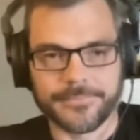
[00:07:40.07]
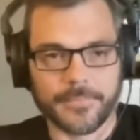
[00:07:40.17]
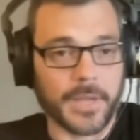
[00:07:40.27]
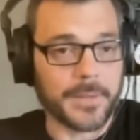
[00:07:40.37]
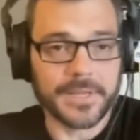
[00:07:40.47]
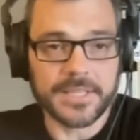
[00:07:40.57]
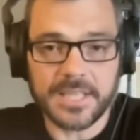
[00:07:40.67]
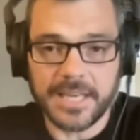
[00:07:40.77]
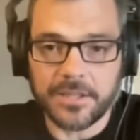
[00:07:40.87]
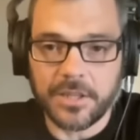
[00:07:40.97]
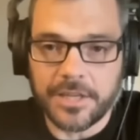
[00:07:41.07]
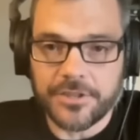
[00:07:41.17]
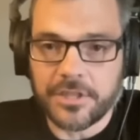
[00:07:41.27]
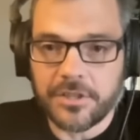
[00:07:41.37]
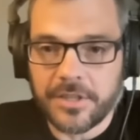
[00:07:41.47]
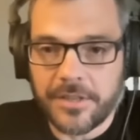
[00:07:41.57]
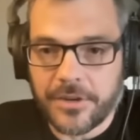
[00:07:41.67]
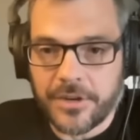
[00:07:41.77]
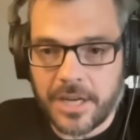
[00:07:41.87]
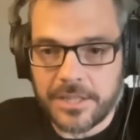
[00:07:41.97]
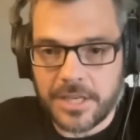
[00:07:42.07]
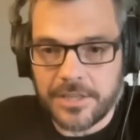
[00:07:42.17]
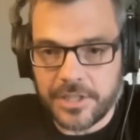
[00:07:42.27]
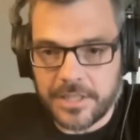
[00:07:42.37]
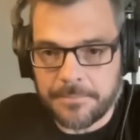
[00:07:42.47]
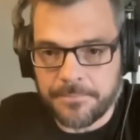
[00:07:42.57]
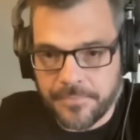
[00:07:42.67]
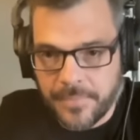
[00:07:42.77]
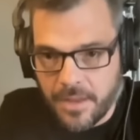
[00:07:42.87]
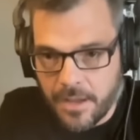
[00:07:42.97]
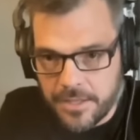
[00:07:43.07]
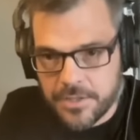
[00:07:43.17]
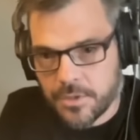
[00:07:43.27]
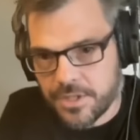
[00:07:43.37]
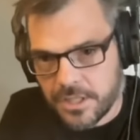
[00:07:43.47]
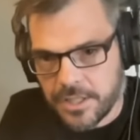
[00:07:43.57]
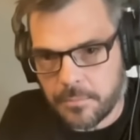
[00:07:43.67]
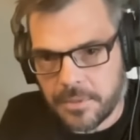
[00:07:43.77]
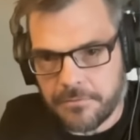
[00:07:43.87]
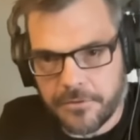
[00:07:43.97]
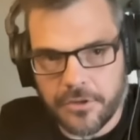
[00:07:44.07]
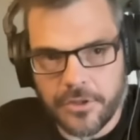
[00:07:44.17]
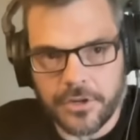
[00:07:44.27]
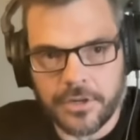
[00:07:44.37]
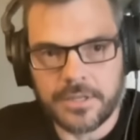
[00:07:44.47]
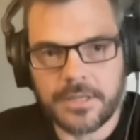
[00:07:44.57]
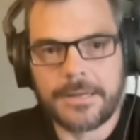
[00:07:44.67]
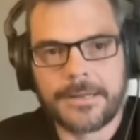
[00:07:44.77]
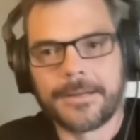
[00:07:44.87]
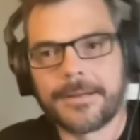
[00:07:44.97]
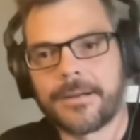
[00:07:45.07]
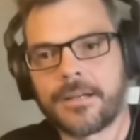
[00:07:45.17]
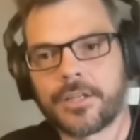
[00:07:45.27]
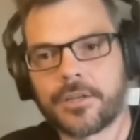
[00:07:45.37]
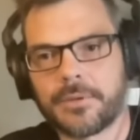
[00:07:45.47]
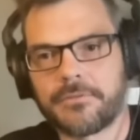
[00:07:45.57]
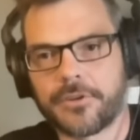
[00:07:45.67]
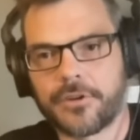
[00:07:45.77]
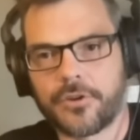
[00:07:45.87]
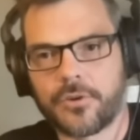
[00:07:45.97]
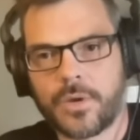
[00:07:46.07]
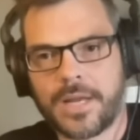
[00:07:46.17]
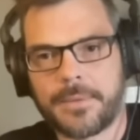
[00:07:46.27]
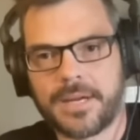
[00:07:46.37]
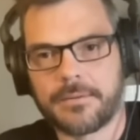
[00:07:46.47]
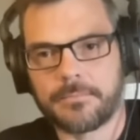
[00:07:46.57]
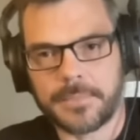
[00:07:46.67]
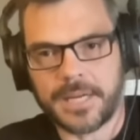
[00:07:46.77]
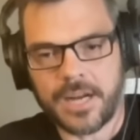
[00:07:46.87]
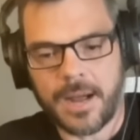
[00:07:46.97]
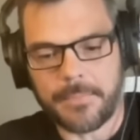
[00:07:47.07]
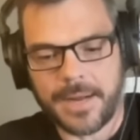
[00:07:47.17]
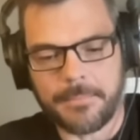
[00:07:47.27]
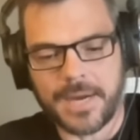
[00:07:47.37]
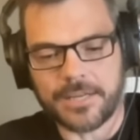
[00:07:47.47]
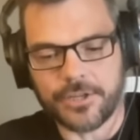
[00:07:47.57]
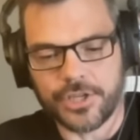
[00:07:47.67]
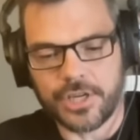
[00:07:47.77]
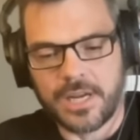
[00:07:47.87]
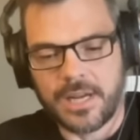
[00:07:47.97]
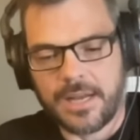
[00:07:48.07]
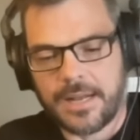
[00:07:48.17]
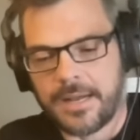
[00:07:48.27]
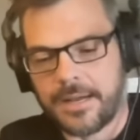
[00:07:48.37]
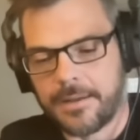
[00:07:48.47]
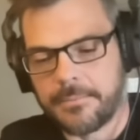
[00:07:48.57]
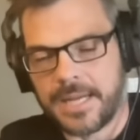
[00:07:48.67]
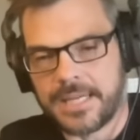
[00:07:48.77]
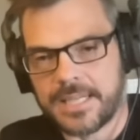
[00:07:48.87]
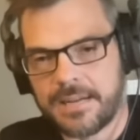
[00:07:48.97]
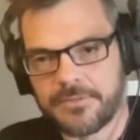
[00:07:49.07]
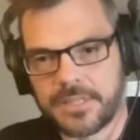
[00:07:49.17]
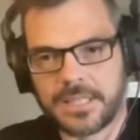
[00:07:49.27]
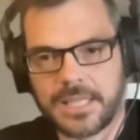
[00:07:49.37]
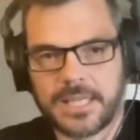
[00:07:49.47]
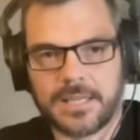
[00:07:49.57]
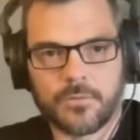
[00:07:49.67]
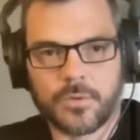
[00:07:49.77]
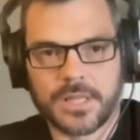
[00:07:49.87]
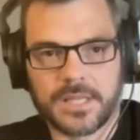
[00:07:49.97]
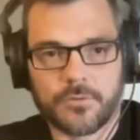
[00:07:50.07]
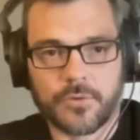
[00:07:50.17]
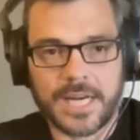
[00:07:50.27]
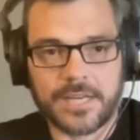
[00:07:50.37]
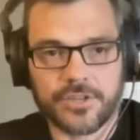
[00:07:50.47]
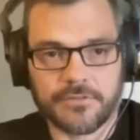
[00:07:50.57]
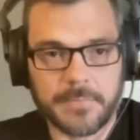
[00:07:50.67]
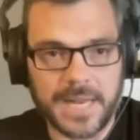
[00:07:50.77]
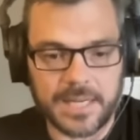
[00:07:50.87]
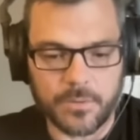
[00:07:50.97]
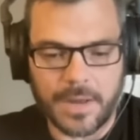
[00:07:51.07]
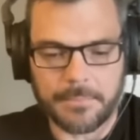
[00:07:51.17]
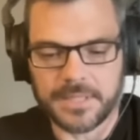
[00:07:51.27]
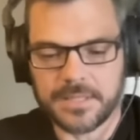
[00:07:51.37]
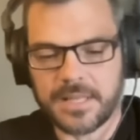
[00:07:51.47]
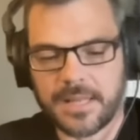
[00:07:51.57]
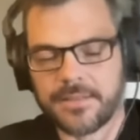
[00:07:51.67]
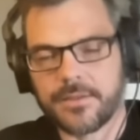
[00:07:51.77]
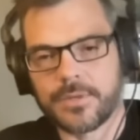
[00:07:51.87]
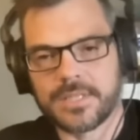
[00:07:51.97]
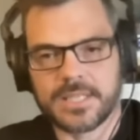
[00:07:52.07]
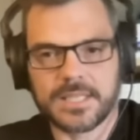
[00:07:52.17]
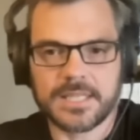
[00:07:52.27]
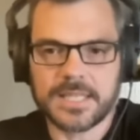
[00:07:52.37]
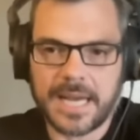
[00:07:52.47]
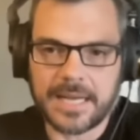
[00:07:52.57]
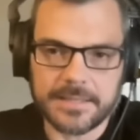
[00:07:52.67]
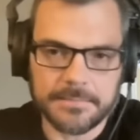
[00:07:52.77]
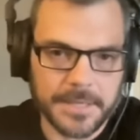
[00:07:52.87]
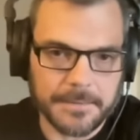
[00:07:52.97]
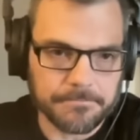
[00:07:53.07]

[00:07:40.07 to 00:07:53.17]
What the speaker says: maybe it's psychological that they're not touching them. This one's a little bit further away, but not by much, and definitely within range of many weapons that the resistance has, but